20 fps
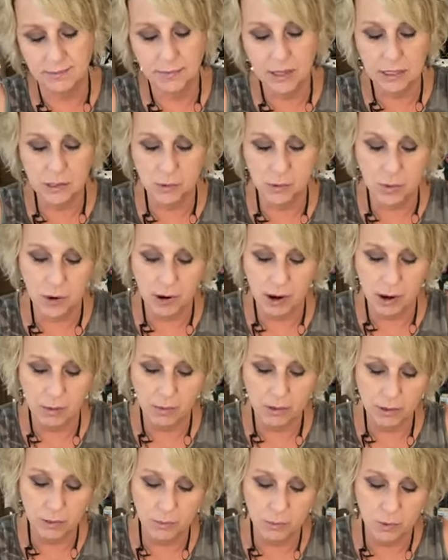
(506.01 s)
That's where I
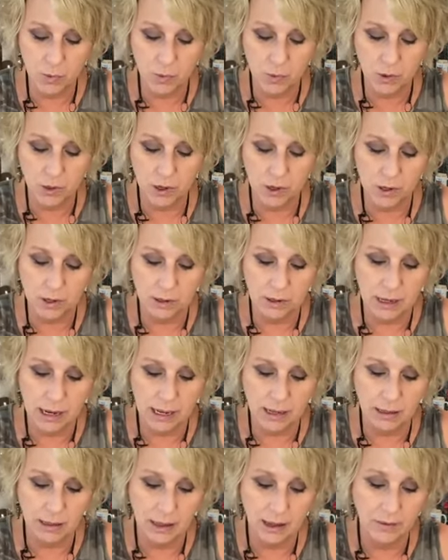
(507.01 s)
was born.
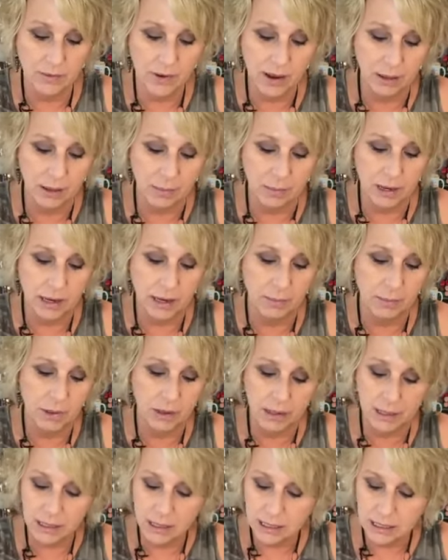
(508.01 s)
I love
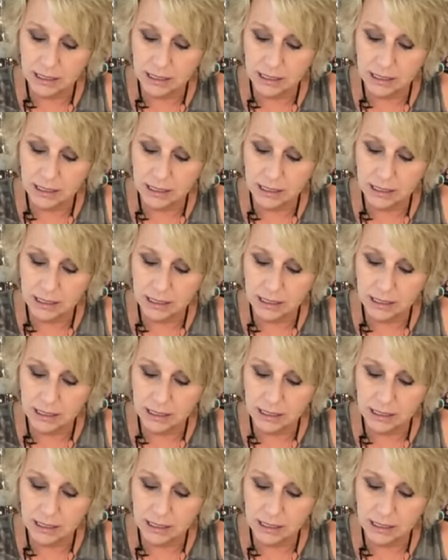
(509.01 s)
Alabama.